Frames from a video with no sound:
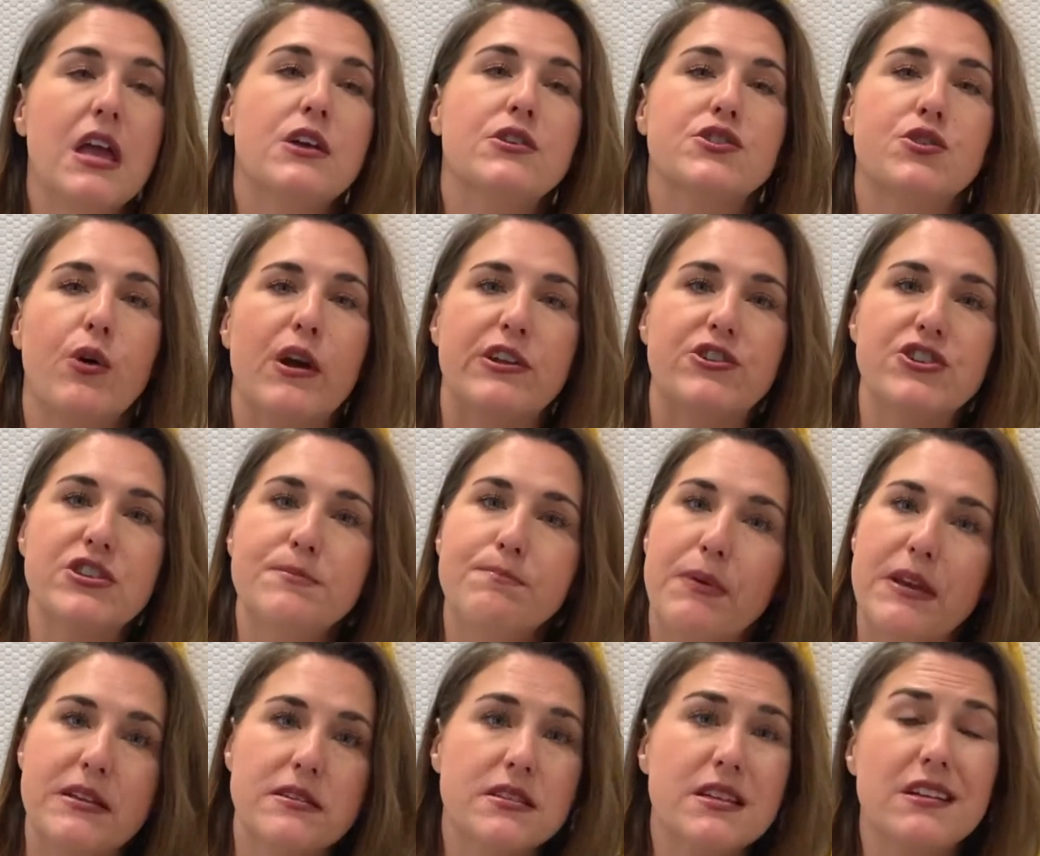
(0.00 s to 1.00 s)
So I just
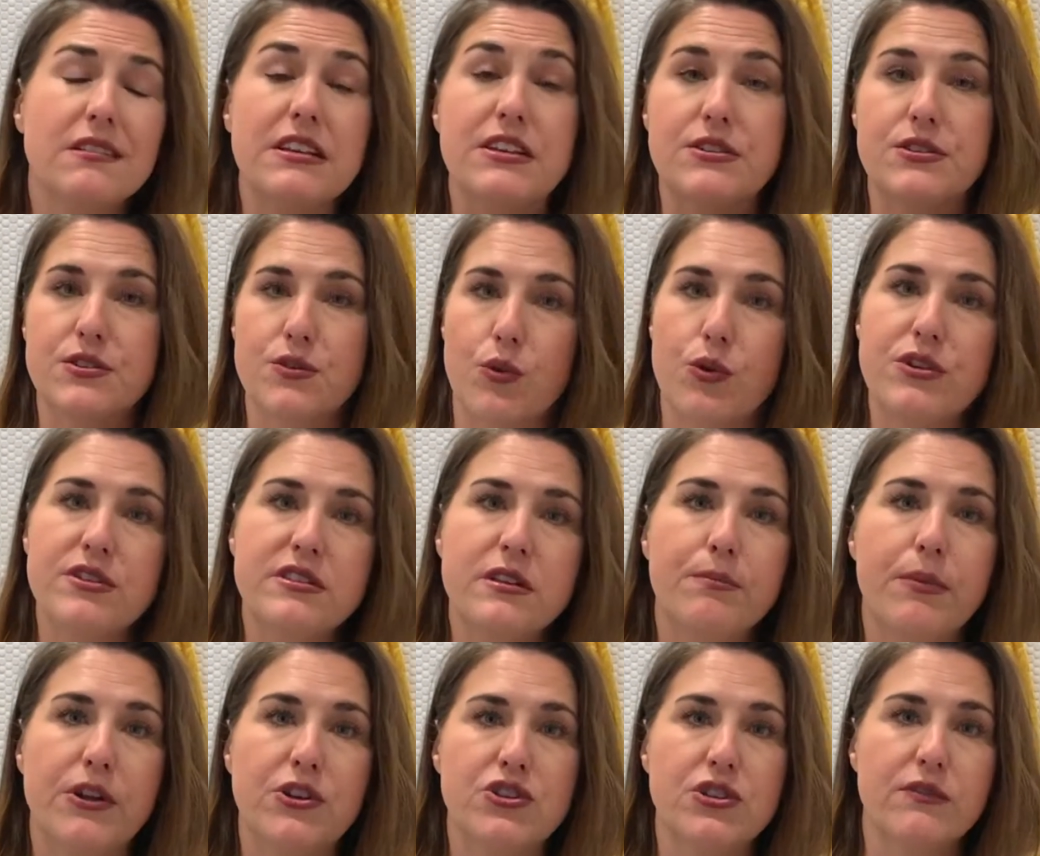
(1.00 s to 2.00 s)
basically sourced a
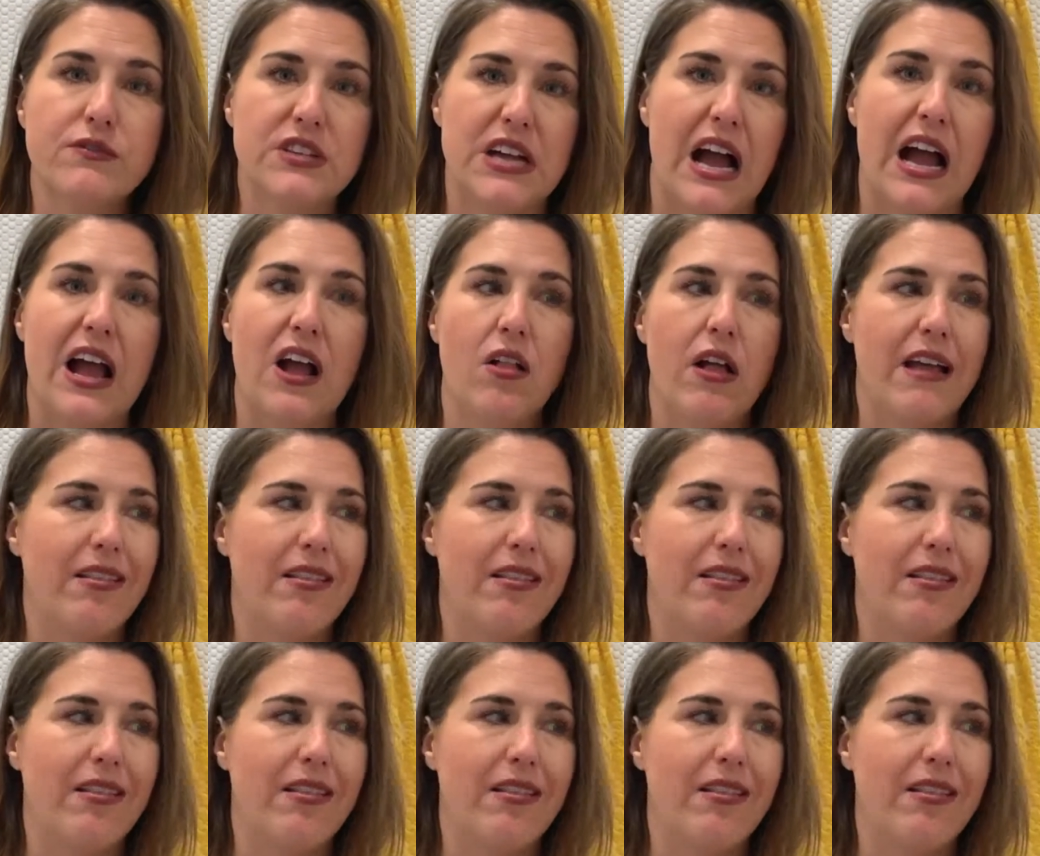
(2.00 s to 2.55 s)
bunch of tile.